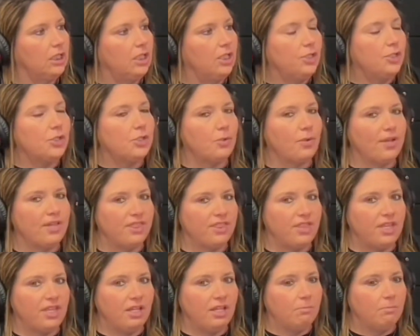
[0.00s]
So I
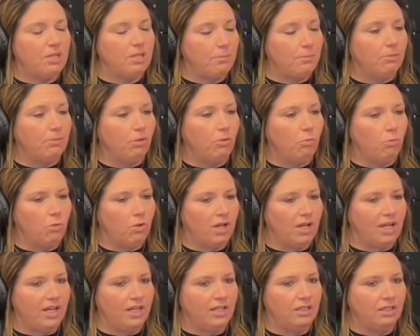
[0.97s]
think people
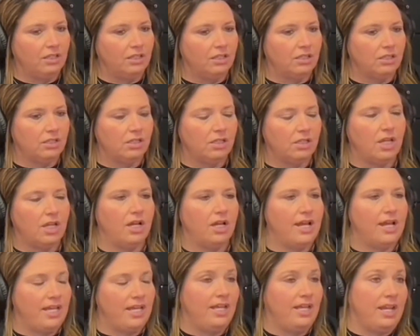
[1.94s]
want,
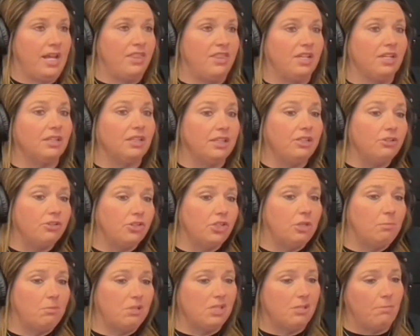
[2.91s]
and I think
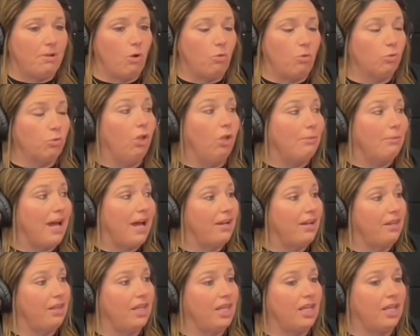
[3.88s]
leadership is about role
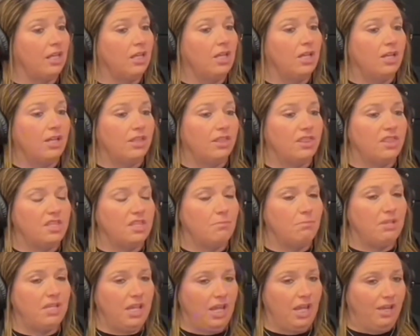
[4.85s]
modeling the
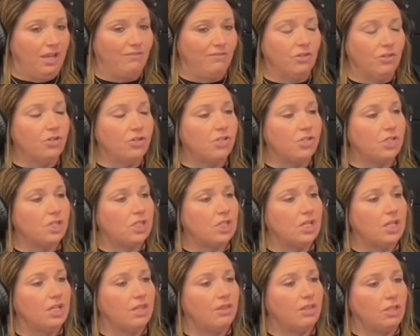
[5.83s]
behaviors
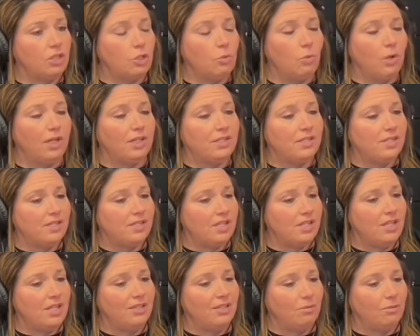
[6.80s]
that you want to
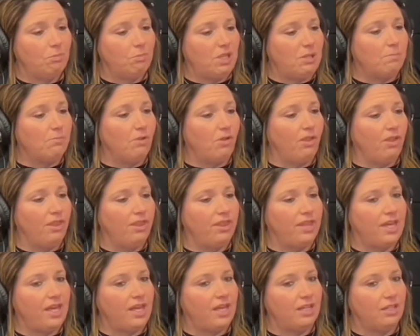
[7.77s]
see in the people
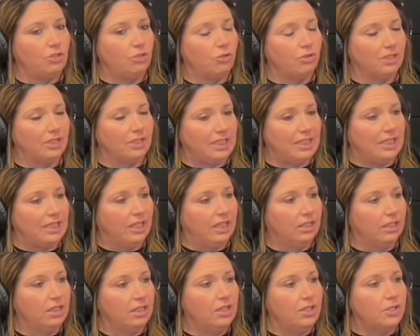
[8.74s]
that you're
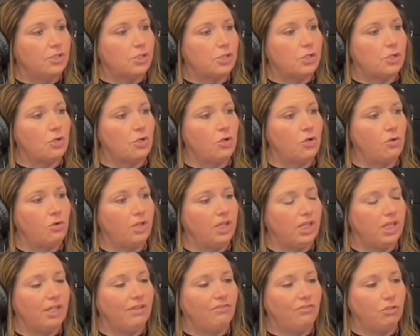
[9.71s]
leading. Mm-hmm. So
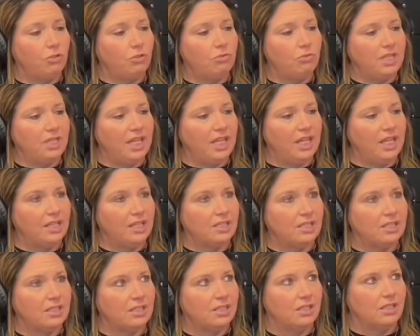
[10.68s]
if you
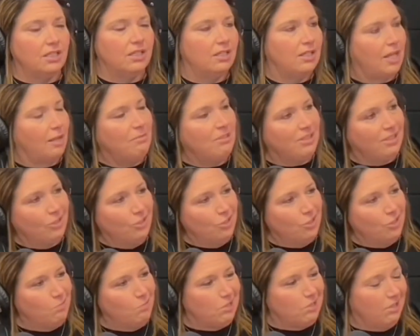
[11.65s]
can't,
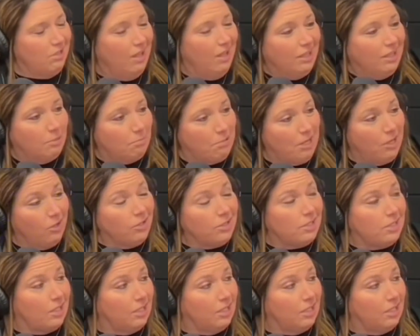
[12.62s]
leadership's a lot like parenting.